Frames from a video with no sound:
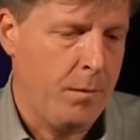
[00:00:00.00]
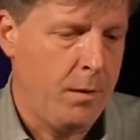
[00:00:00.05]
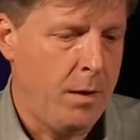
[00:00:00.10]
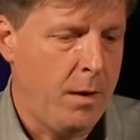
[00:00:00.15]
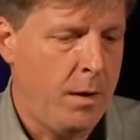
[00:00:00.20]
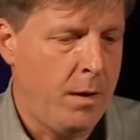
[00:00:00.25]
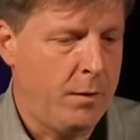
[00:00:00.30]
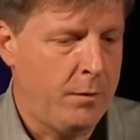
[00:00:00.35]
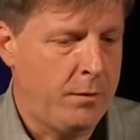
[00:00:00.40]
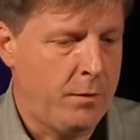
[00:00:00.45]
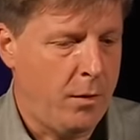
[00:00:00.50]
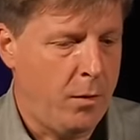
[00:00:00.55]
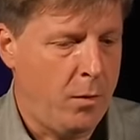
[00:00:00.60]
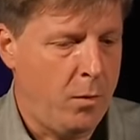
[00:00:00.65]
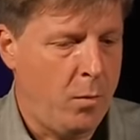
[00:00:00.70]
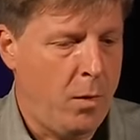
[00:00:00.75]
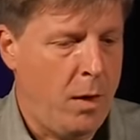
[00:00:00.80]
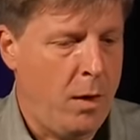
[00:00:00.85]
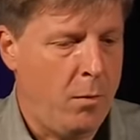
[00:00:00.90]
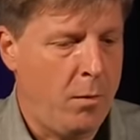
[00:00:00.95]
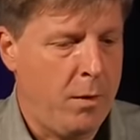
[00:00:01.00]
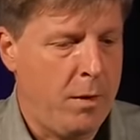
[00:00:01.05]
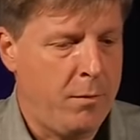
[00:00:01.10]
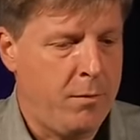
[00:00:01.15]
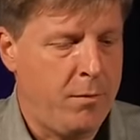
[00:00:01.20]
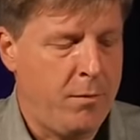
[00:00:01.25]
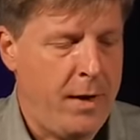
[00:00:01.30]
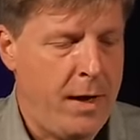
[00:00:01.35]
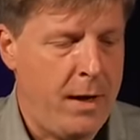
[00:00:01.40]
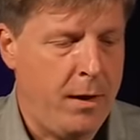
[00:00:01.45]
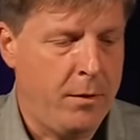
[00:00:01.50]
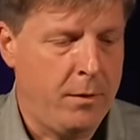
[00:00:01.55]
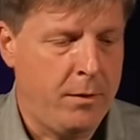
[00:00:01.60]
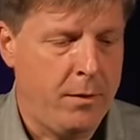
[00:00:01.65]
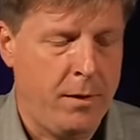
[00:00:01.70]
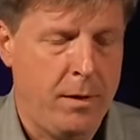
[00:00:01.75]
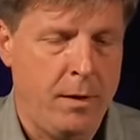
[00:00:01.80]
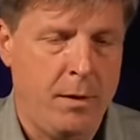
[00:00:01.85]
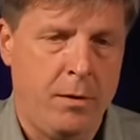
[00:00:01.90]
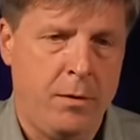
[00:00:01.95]
And so what we've
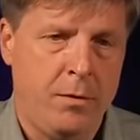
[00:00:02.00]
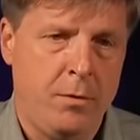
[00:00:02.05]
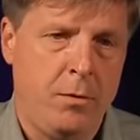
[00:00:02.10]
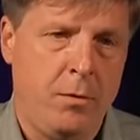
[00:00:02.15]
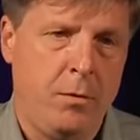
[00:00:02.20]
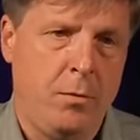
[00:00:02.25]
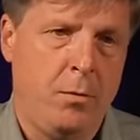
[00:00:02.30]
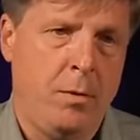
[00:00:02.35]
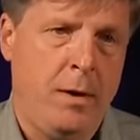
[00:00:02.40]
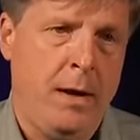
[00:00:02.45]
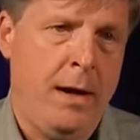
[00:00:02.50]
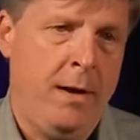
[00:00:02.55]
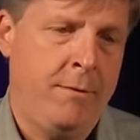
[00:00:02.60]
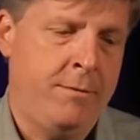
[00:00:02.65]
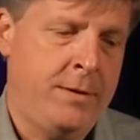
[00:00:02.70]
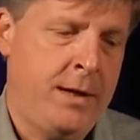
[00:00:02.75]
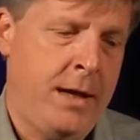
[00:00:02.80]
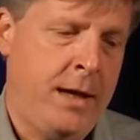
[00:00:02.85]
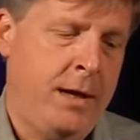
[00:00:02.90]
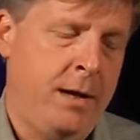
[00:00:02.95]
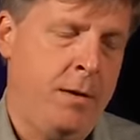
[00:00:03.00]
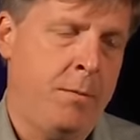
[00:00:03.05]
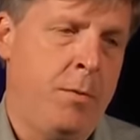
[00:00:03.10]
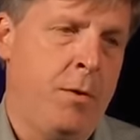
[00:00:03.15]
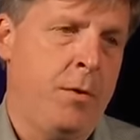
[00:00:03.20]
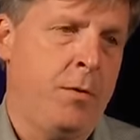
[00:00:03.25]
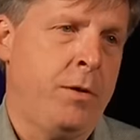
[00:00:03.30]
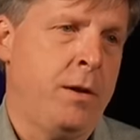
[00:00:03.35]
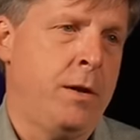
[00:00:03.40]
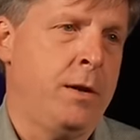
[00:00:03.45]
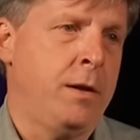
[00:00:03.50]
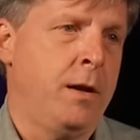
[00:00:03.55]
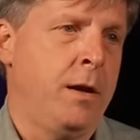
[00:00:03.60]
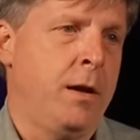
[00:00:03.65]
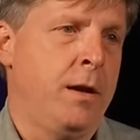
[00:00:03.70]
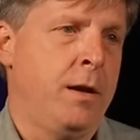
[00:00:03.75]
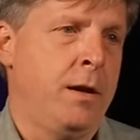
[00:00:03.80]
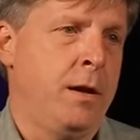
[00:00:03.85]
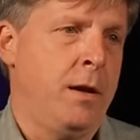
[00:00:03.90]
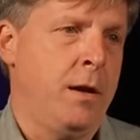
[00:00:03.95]
found we have data both in
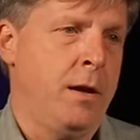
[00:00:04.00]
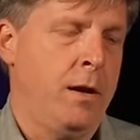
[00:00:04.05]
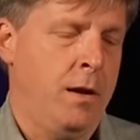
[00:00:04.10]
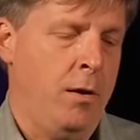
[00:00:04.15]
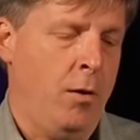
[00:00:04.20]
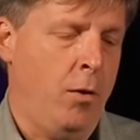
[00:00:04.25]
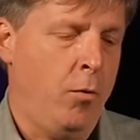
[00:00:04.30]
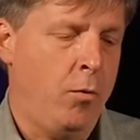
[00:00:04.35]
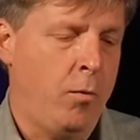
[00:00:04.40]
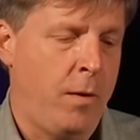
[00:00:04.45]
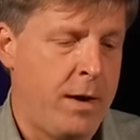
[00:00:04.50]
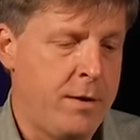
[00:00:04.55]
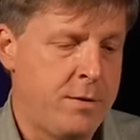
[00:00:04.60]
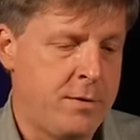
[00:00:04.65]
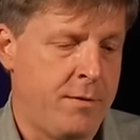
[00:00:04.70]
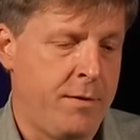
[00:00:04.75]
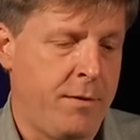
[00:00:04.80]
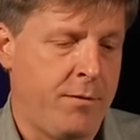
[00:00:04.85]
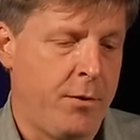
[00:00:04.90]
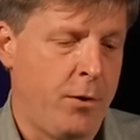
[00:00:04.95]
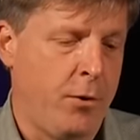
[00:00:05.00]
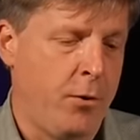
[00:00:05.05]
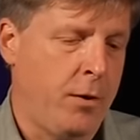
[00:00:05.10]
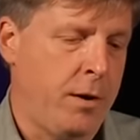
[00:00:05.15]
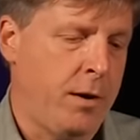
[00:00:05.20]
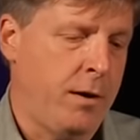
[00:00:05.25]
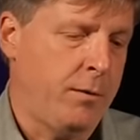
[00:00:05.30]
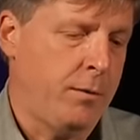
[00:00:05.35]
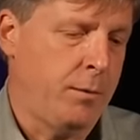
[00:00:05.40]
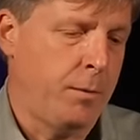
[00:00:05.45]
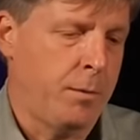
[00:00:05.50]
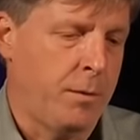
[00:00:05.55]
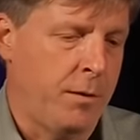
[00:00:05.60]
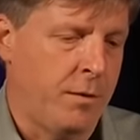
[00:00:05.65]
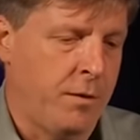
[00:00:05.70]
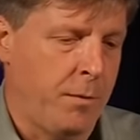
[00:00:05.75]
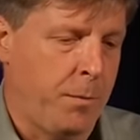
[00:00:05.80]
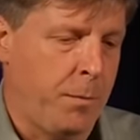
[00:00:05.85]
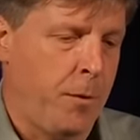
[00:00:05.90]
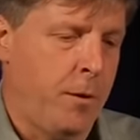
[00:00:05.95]
a whole range of different organisms that
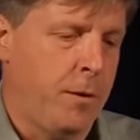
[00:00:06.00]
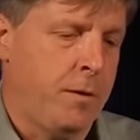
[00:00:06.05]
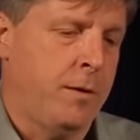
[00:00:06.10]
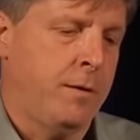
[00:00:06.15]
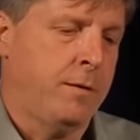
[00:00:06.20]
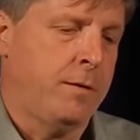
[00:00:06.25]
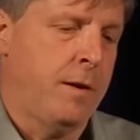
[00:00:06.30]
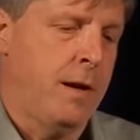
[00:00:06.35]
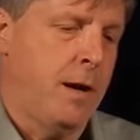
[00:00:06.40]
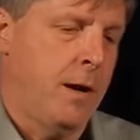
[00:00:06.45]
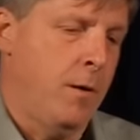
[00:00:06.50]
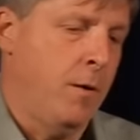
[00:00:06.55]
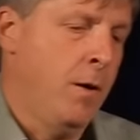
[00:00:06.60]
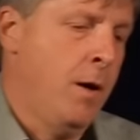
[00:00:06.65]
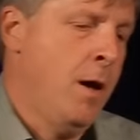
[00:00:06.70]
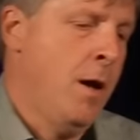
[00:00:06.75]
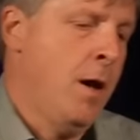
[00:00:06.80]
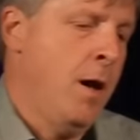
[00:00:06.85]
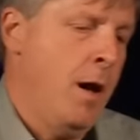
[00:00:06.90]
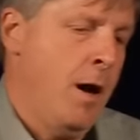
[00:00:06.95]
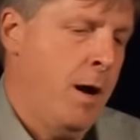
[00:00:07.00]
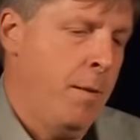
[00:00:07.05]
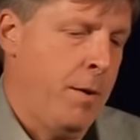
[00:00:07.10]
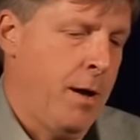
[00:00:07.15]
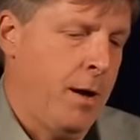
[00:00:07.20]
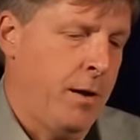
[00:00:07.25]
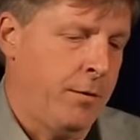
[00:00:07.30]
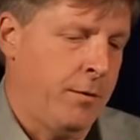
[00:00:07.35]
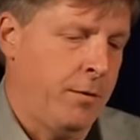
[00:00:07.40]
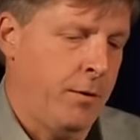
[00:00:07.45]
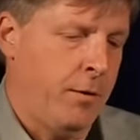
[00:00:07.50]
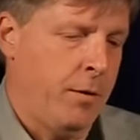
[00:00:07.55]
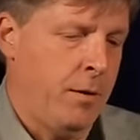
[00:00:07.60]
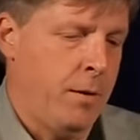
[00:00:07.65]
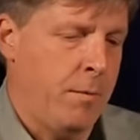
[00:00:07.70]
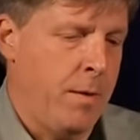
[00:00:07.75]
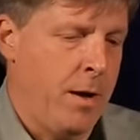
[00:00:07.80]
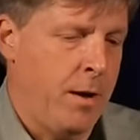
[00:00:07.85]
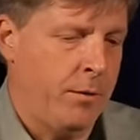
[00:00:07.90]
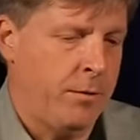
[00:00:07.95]
support this now, but I'll show you the
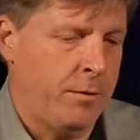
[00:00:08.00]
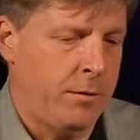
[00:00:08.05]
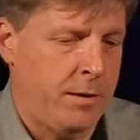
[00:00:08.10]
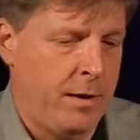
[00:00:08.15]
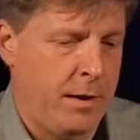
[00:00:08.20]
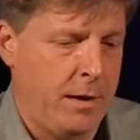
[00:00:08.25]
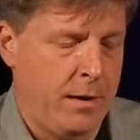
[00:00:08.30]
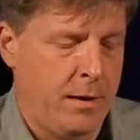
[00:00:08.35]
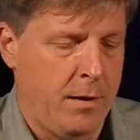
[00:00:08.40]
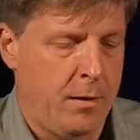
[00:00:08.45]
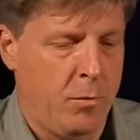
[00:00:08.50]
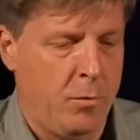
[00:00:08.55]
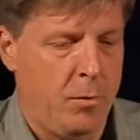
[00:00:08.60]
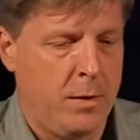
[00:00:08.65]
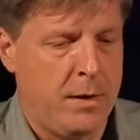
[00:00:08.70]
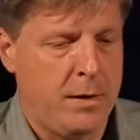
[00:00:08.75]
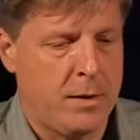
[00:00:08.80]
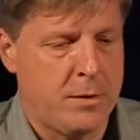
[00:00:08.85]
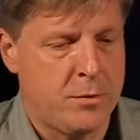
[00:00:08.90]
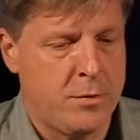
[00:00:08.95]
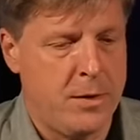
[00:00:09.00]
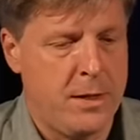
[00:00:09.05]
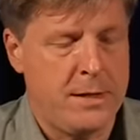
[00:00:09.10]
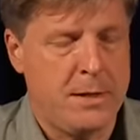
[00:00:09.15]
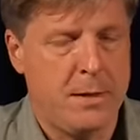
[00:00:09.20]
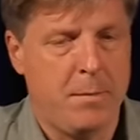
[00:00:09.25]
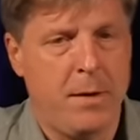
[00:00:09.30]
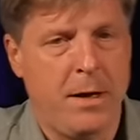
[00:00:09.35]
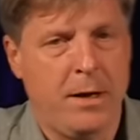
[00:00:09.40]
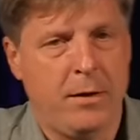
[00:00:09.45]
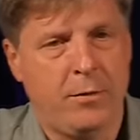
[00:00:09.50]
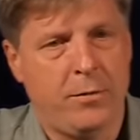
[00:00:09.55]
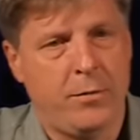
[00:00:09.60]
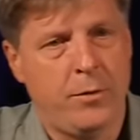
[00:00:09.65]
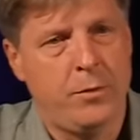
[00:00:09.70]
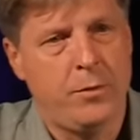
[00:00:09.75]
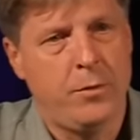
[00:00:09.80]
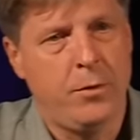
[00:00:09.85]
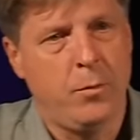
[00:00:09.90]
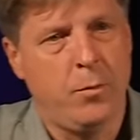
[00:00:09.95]
mouse data. We treat the mice for
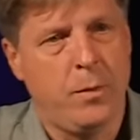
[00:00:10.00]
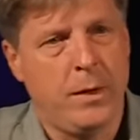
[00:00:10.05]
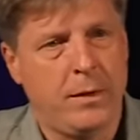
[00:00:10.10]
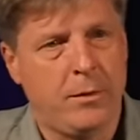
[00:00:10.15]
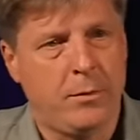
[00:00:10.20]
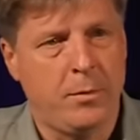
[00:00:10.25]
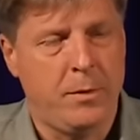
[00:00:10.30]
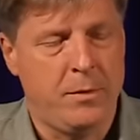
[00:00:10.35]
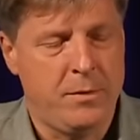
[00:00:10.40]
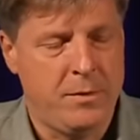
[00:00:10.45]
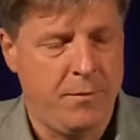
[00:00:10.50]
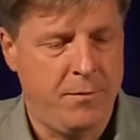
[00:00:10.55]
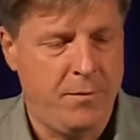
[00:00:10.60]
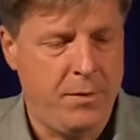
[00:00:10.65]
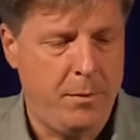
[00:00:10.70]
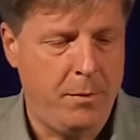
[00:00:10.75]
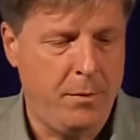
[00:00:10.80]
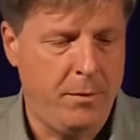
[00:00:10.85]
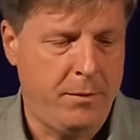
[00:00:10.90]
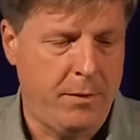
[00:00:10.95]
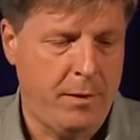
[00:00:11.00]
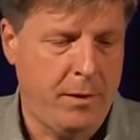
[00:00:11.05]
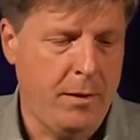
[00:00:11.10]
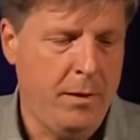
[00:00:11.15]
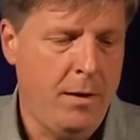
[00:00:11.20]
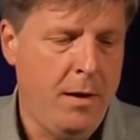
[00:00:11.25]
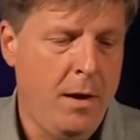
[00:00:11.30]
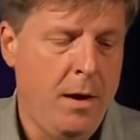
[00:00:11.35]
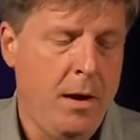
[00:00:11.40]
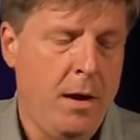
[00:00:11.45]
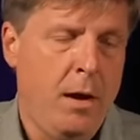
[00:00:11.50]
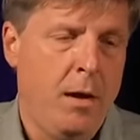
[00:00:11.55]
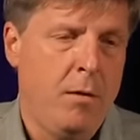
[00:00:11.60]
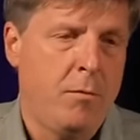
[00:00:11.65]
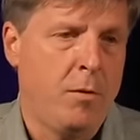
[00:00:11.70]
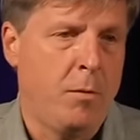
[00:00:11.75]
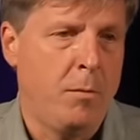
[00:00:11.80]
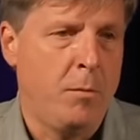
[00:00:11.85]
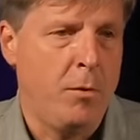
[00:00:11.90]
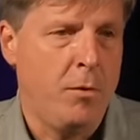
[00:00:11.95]
2 weeks with gemfibrozil,
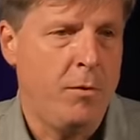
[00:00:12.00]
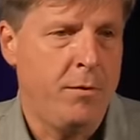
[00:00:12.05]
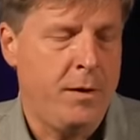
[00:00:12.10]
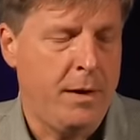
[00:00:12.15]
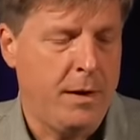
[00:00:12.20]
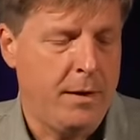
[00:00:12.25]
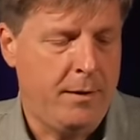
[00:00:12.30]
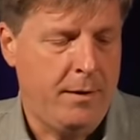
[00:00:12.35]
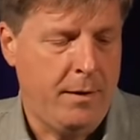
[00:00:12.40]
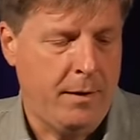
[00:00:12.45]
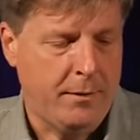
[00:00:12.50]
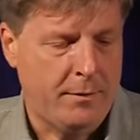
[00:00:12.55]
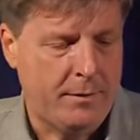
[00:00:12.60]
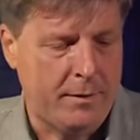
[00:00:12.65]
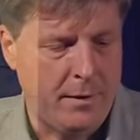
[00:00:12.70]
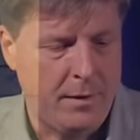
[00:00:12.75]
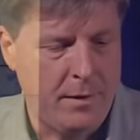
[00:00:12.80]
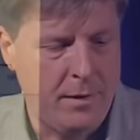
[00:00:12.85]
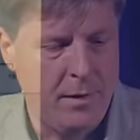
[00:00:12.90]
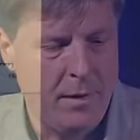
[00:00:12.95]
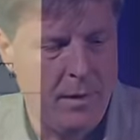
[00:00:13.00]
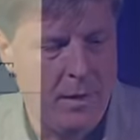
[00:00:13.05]
remove the intestine,